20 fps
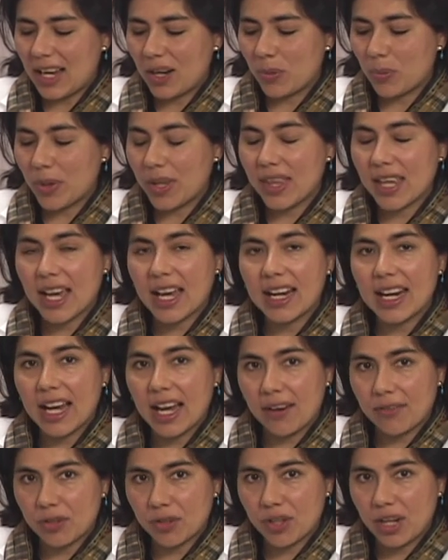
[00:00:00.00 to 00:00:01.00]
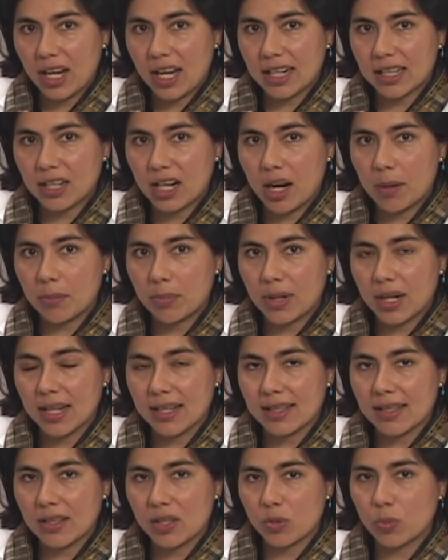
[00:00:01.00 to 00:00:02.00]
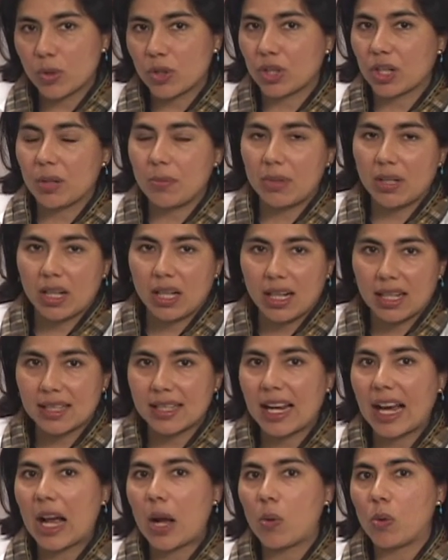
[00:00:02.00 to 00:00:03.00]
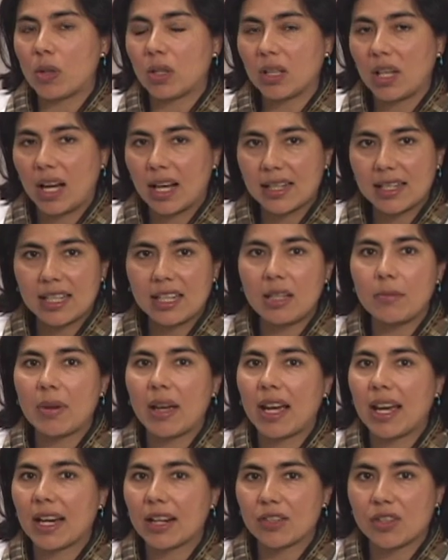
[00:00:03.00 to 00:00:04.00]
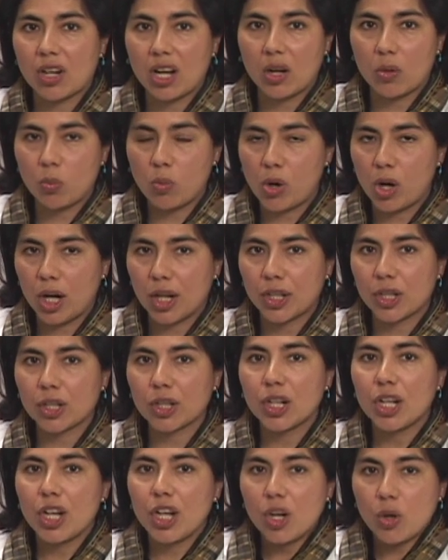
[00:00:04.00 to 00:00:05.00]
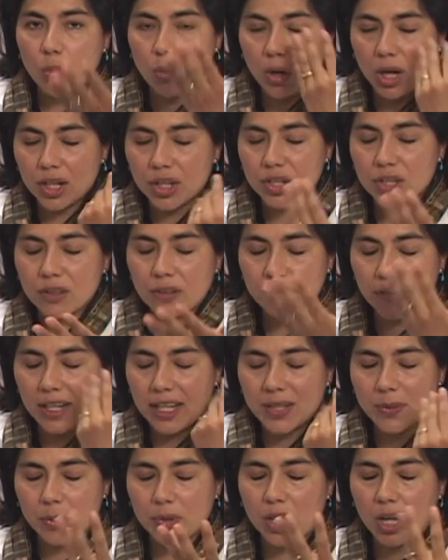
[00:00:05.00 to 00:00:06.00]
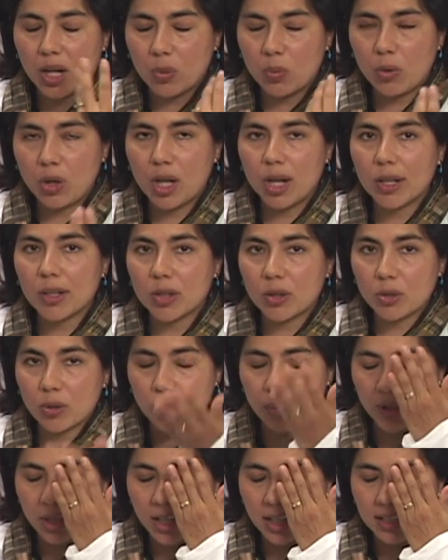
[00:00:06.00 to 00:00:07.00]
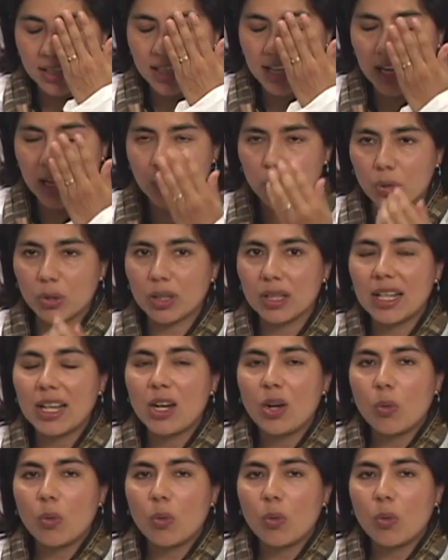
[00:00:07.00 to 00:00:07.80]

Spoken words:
We then, after the hot compresses, which can be a hot towel, hot tea bags, hot water, wash the face with hot water or the hot towel.